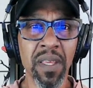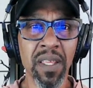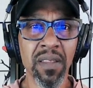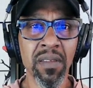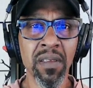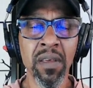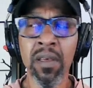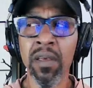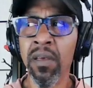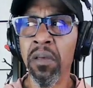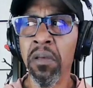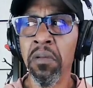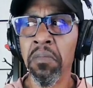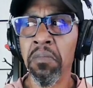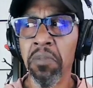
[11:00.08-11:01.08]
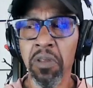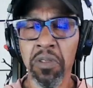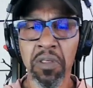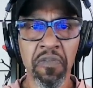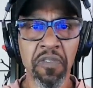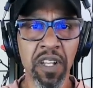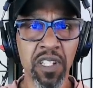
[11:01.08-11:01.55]
I mean, you know,
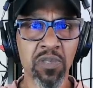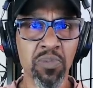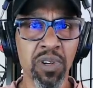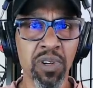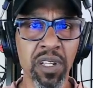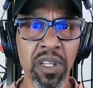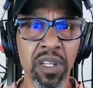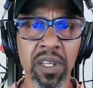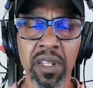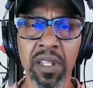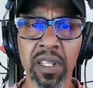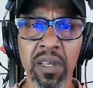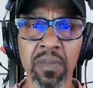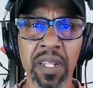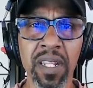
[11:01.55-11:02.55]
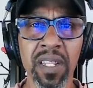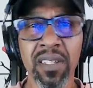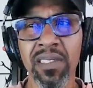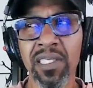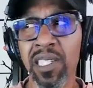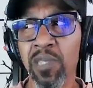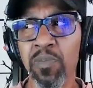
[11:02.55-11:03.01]
the effects are pretty good. I mean,
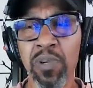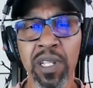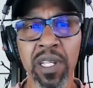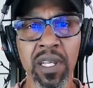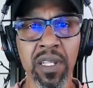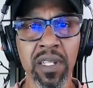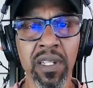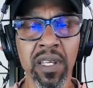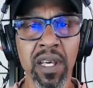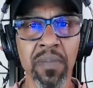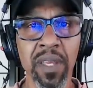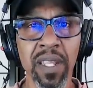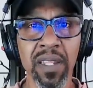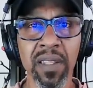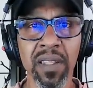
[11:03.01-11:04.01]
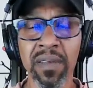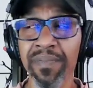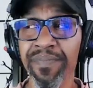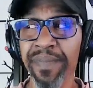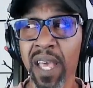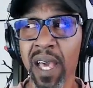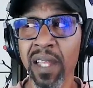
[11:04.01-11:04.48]
it's pretty good. I mean,
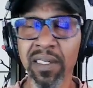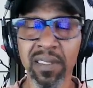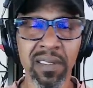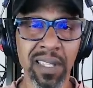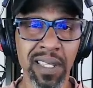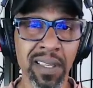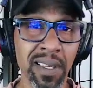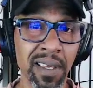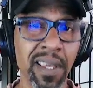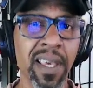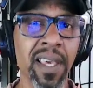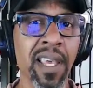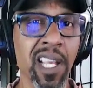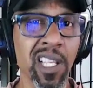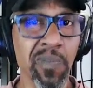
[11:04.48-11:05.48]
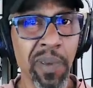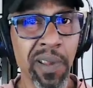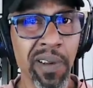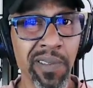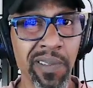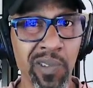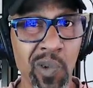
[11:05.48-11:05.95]
honestly, it's
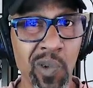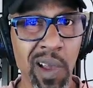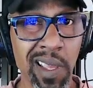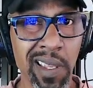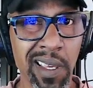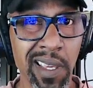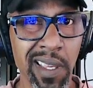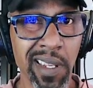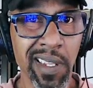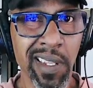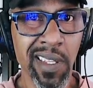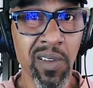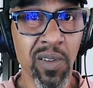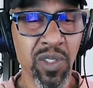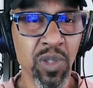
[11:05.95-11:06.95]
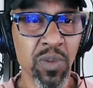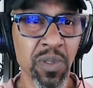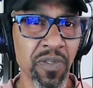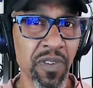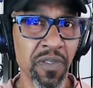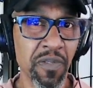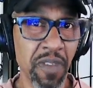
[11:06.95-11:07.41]
better than Twilight, you know, in
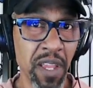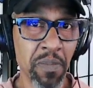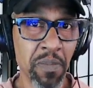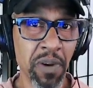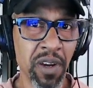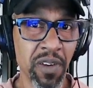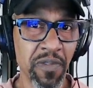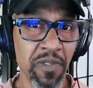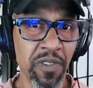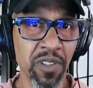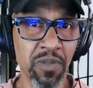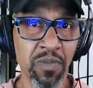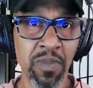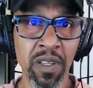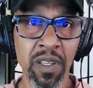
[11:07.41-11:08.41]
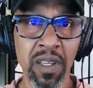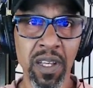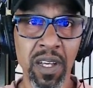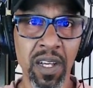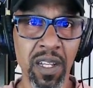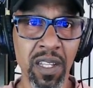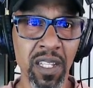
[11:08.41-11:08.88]
terms of a vampire film,
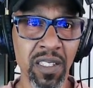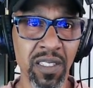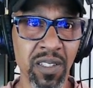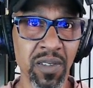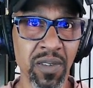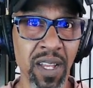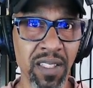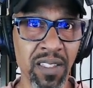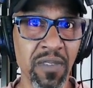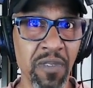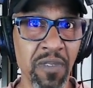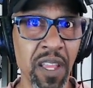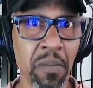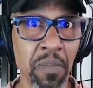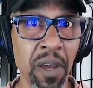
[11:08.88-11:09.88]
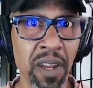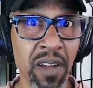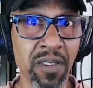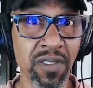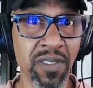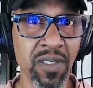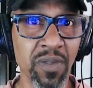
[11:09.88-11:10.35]
because they're actually
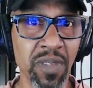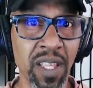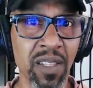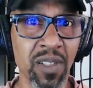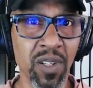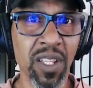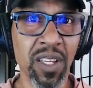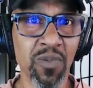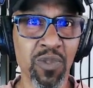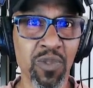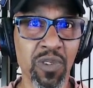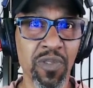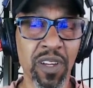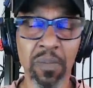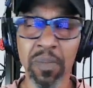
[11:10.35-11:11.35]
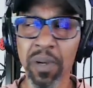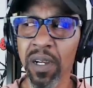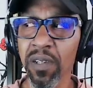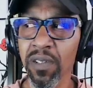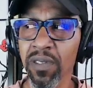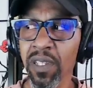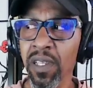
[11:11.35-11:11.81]
vampires. You know, they look like real
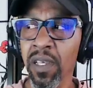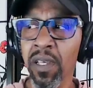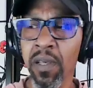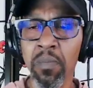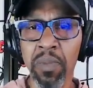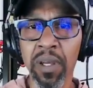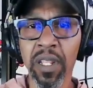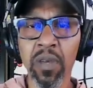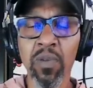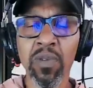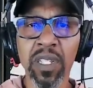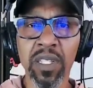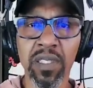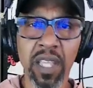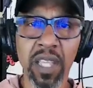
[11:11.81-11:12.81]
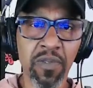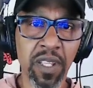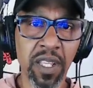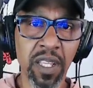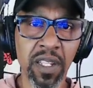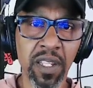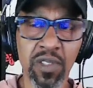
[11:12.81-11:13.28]
vampires. But it was
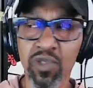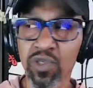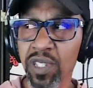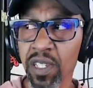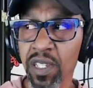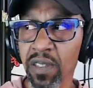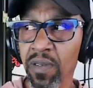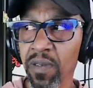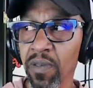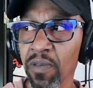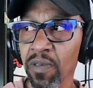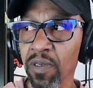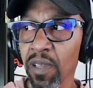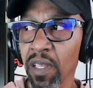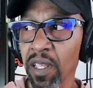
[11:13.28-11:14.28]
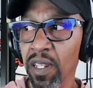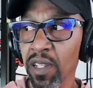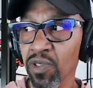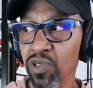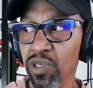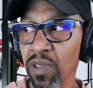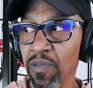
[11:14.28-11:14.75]
definitely an interesting
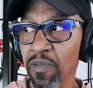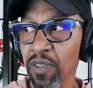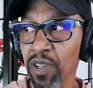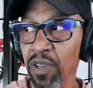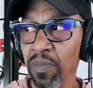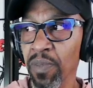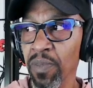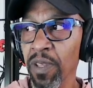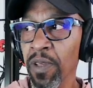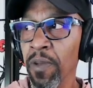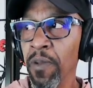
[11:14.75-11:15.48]
film.